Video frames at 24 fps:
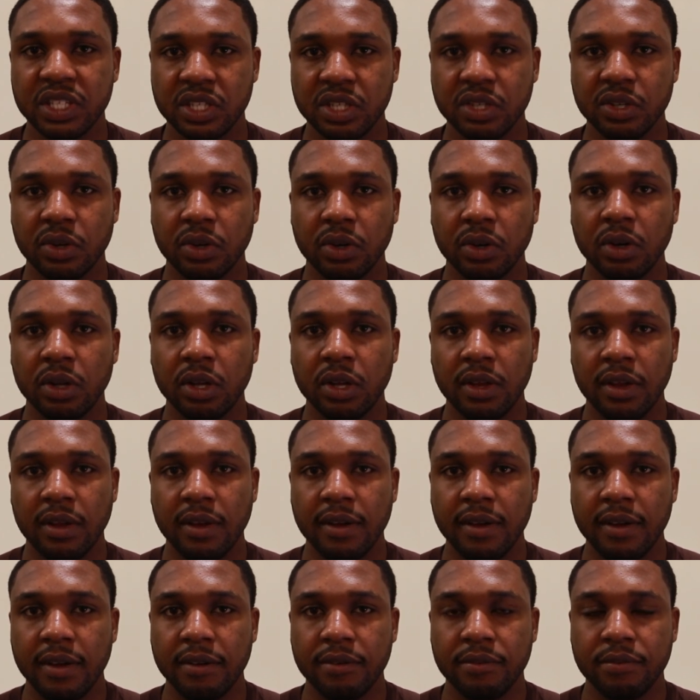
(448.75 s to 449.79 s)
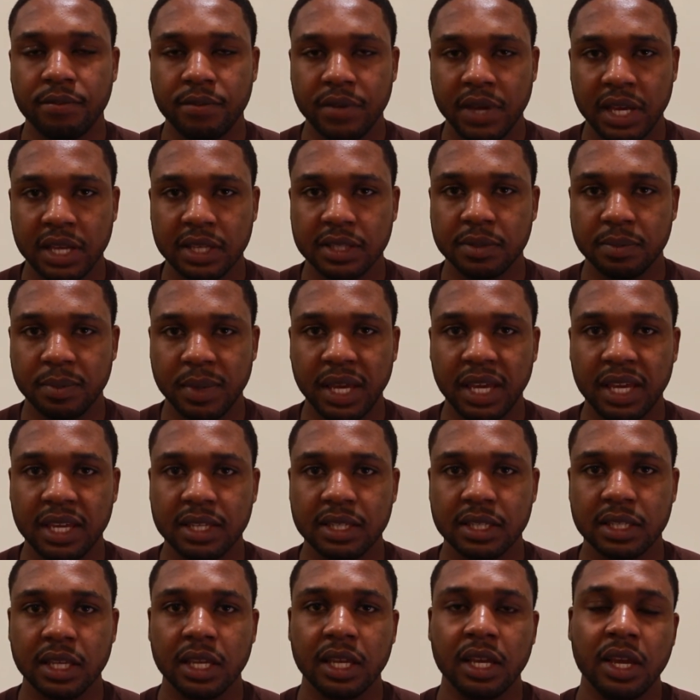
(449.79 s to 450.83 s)
your first
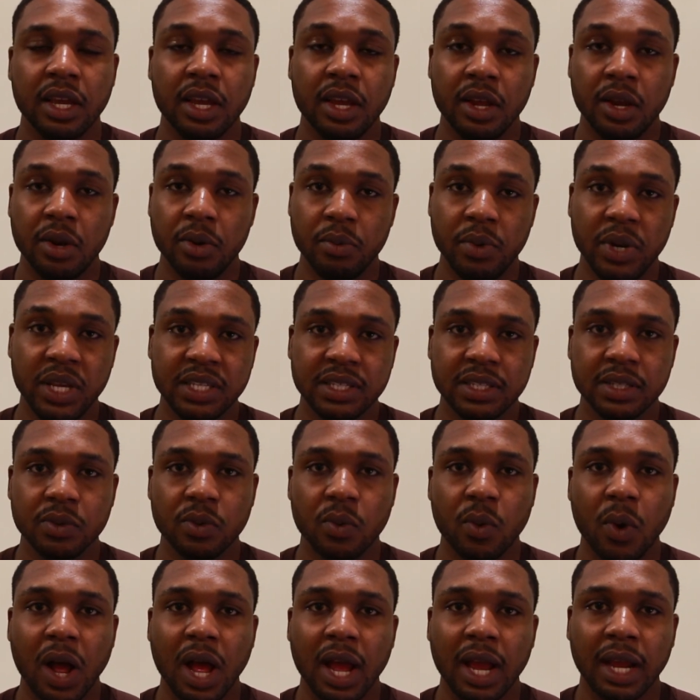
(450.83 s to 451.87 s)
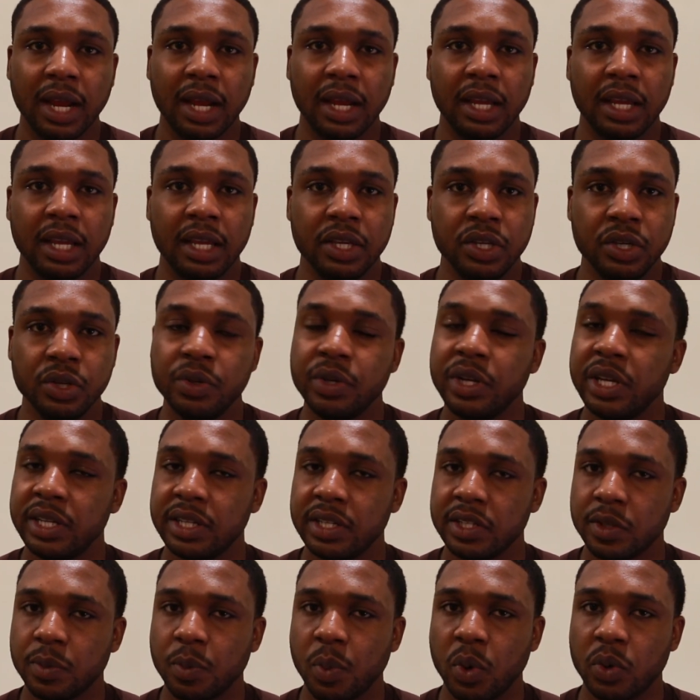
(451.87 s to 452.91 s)
base. Reason why you need
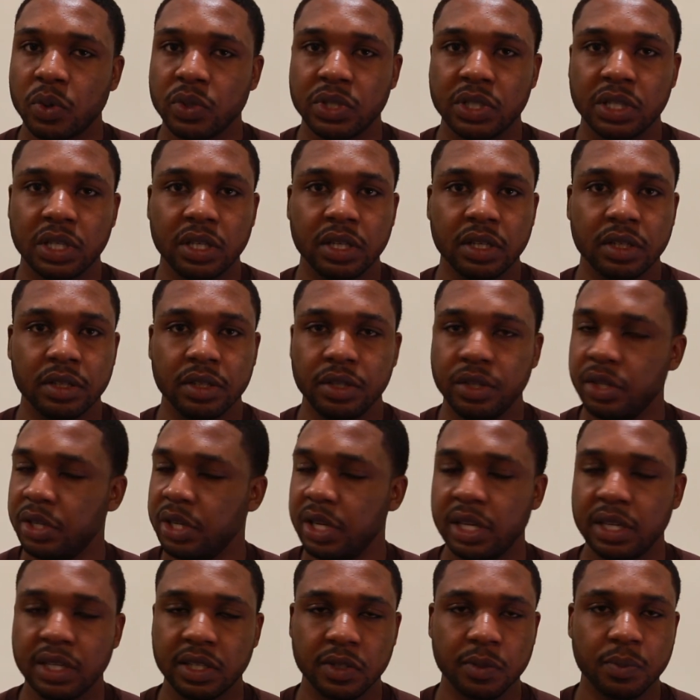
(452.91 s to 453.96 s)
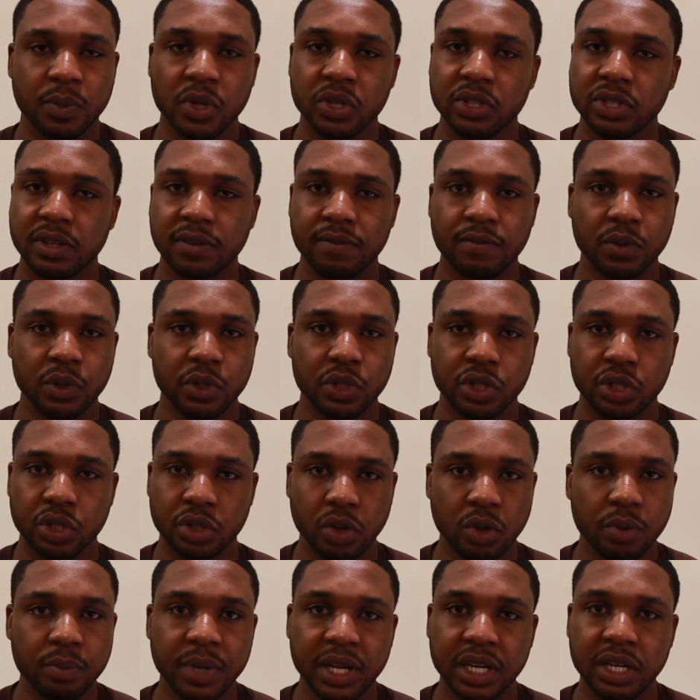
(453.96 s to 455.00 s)
a sponsor. You need a sponsor for
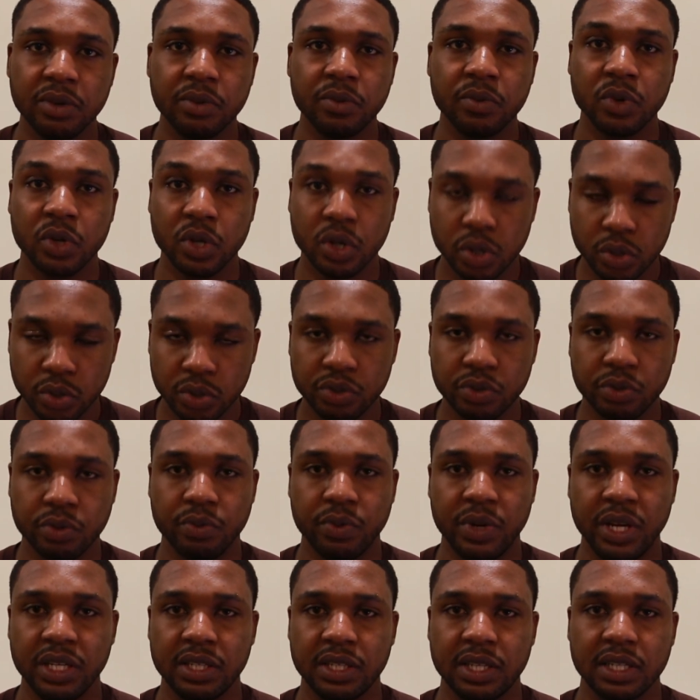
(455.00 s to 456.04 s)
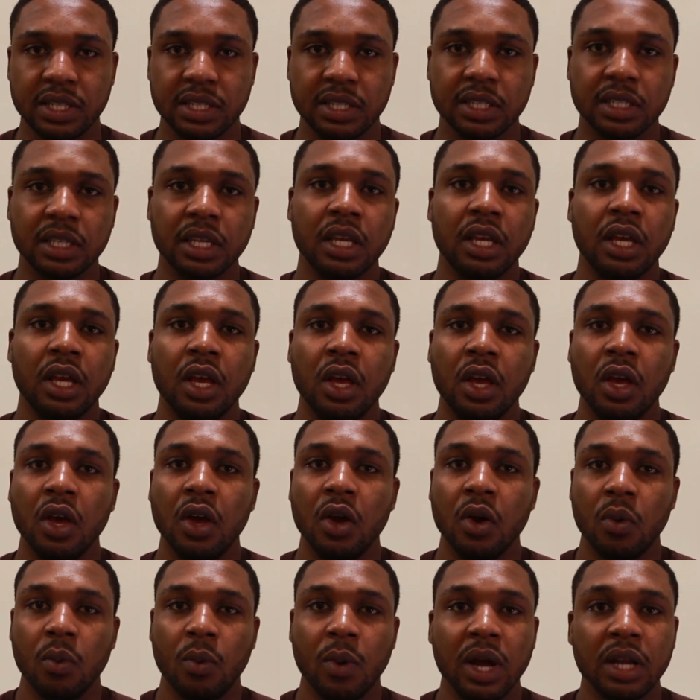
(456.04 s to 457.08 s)
so many good reasons.
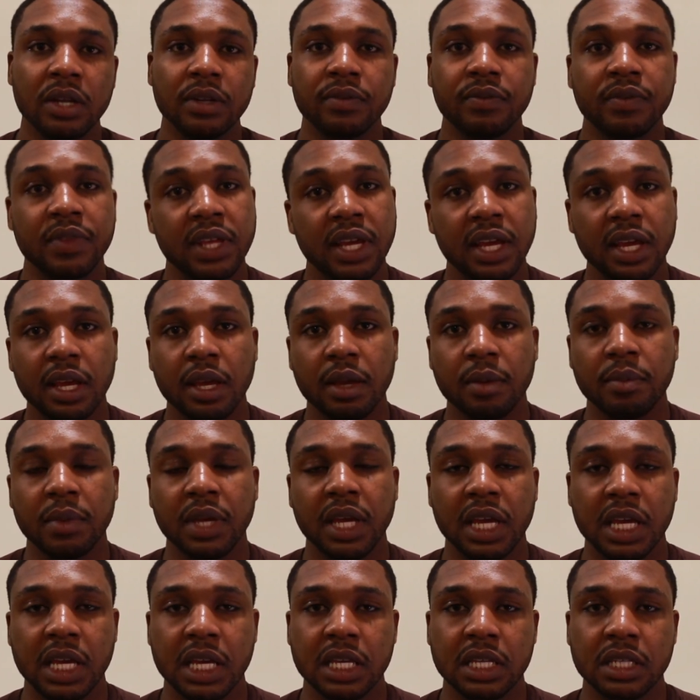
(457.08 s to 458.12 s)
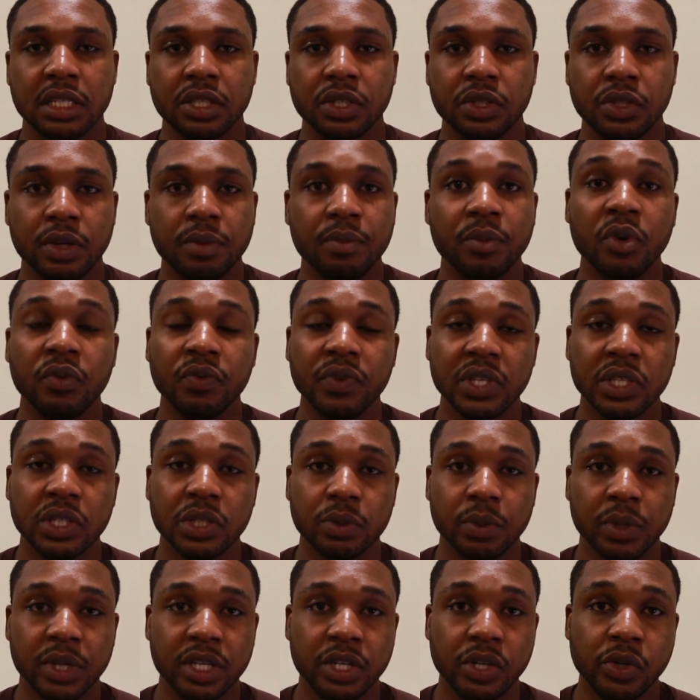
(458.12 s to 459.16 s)
One of them is you're moving
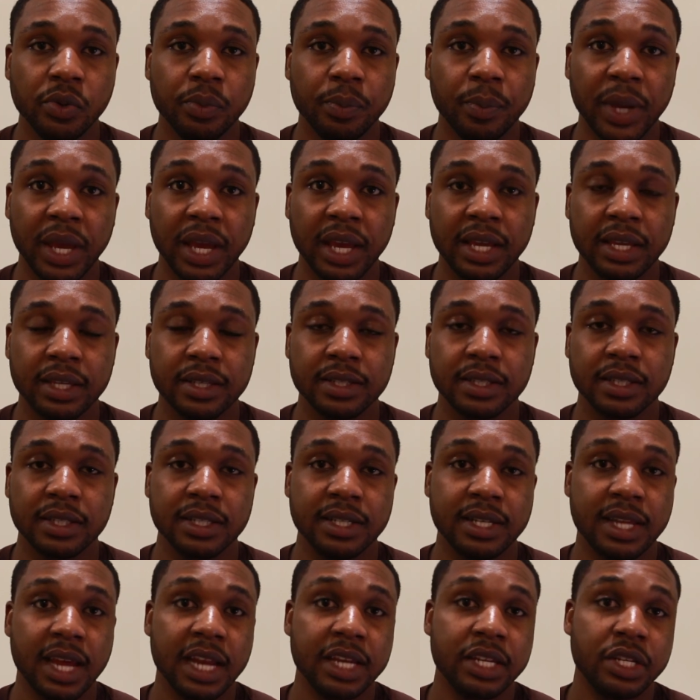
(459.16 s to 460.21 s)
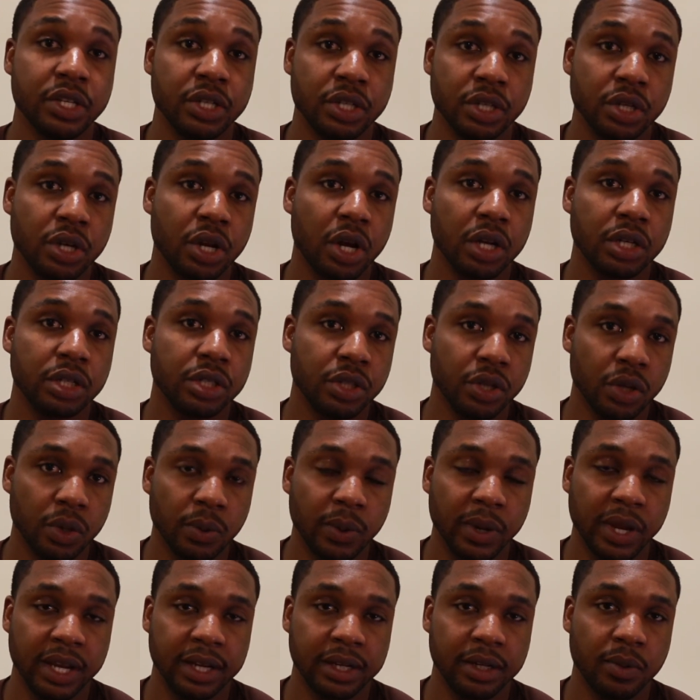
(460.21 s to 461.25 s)
to a new base that you do not know
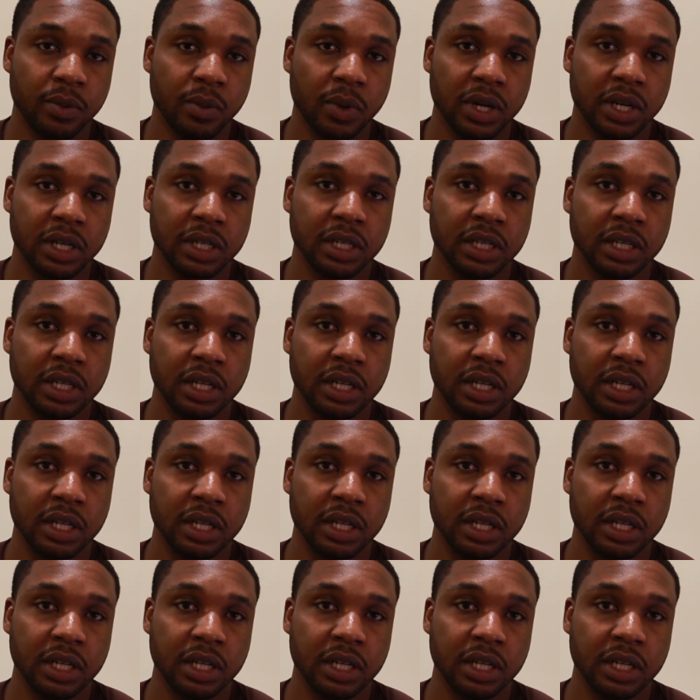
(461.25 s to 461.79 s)
anyone.